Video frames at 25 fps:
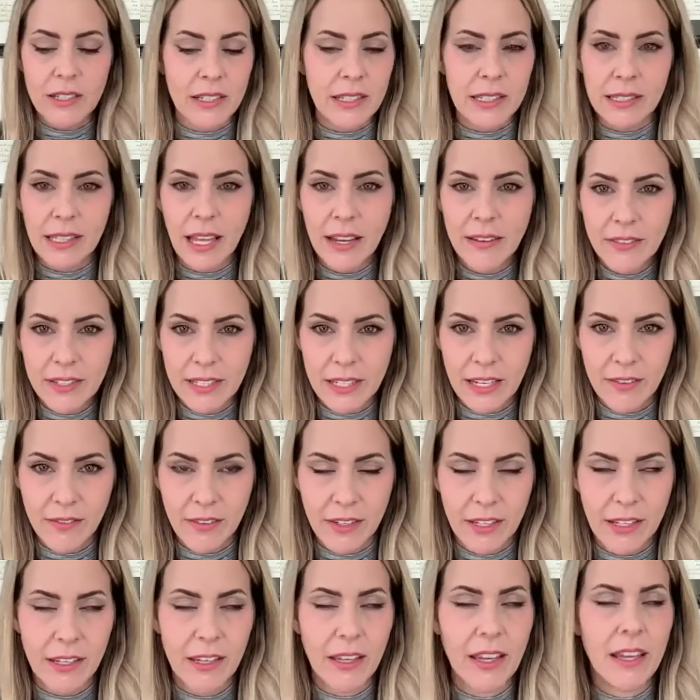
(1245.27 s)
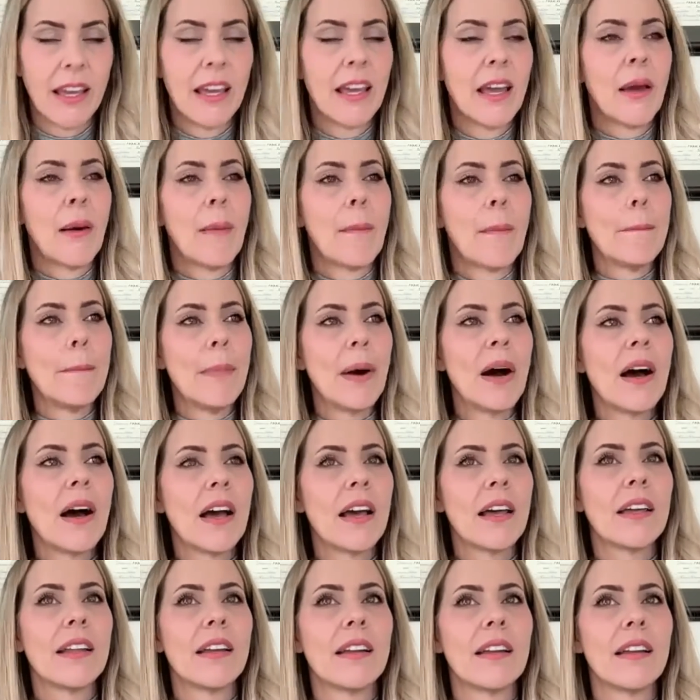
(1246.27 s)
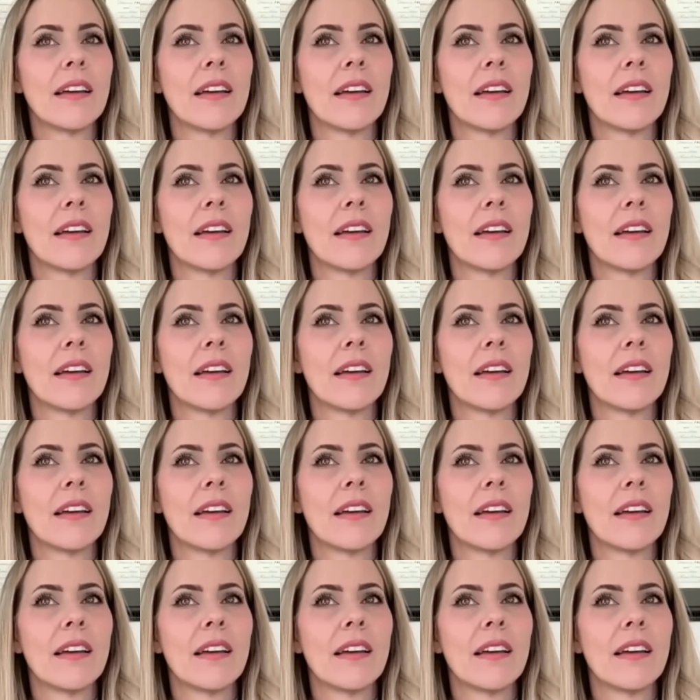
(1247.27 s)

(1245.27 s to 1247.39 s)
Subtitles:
it's life-saving. But